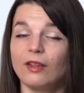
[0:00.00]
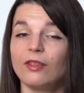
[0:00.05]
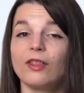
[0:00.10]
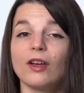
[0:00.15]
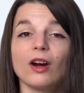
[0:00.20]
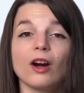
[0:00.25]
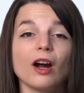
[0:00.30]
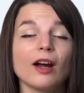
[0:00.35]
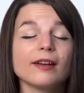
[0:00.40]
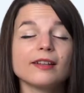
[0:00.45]

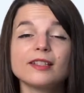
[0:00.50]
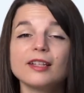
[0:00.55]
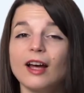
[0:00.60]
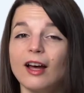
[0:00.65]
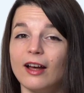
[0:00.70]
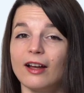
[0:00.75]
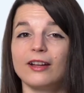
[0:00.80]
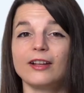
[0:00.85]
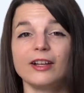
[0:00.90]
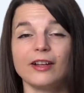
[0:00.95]
There are a
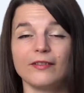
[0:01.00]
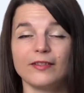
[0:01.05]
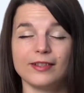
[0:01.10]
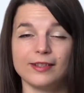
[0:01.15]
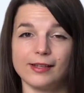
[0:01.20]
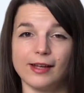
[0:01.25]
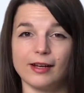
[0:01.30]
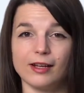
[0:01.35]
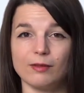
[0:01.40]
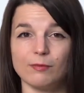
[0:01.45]
ton of
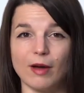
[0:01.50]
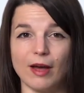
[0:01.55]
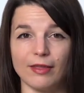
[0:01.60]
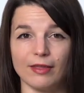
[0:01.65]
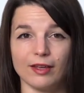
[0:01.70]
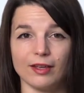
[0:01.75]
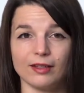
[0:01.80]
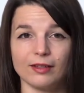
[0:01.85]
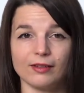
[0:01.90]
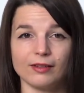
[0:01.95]
study
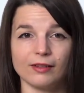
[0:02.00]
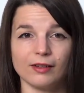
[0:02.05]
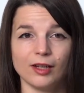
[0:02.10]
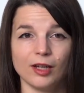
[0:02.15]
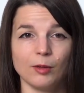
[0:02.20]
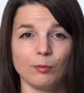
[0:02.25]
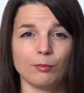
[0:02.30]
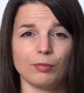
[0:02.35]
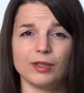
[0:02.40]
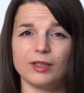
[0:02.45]
methods,
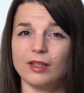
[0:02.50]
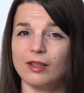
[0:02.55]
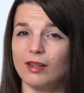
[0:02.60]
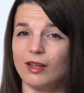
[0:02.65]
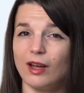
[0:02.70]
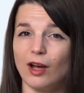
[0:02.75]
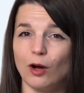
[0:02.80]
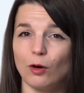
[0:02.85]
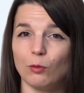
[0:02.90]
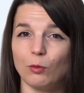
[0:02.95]
but do
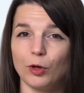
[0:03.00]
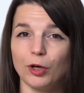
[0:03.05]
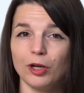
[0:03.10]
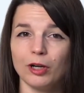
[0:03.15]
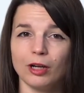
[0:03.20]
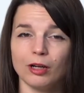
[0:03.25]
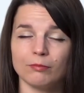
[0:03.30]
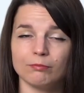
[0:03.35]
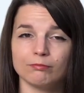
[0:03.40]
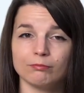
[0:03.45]
they all
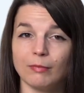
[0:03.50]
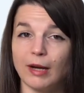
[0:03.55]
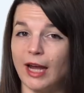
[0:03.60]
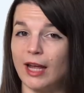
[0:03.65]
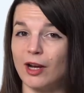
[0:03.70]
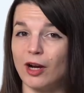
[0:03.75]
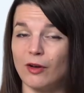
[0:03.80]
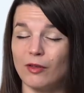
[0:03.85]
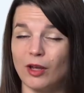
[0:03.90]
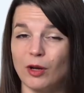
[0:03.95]
work?
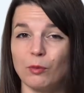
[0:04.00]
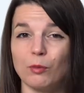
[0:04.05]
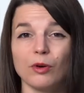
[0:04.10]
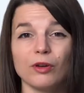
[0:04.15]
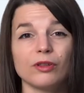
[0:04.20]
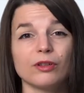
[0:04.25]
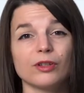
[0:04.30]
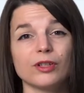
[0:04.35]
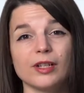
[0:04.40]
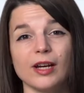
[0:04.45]
And are they
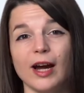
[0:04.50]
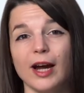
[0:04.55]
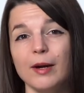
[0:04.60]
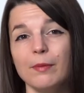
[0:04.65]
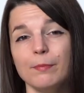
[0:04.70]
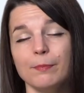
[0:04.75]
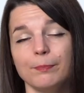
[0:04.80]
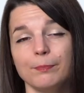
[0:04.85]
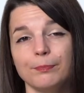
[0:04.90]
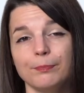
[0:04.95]
worth your time?